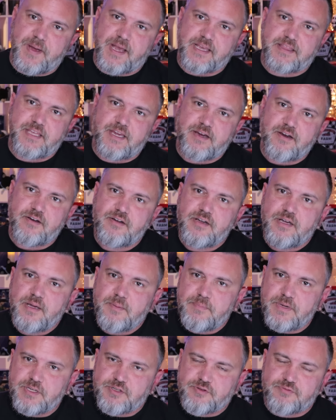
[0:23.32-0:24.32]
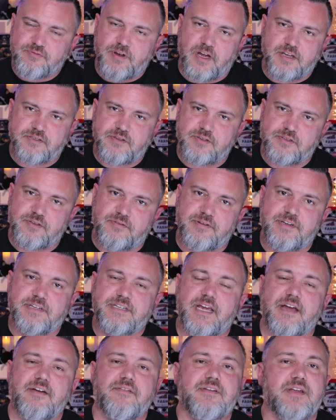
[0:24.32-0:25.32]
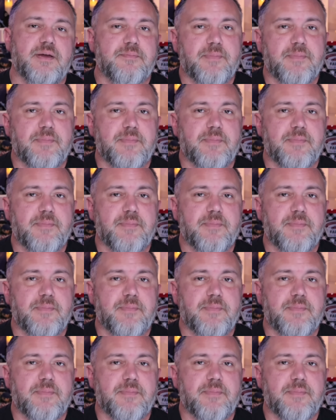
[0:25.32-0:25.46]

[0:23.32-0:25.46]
back there. Mr. Roscoe's holding it down.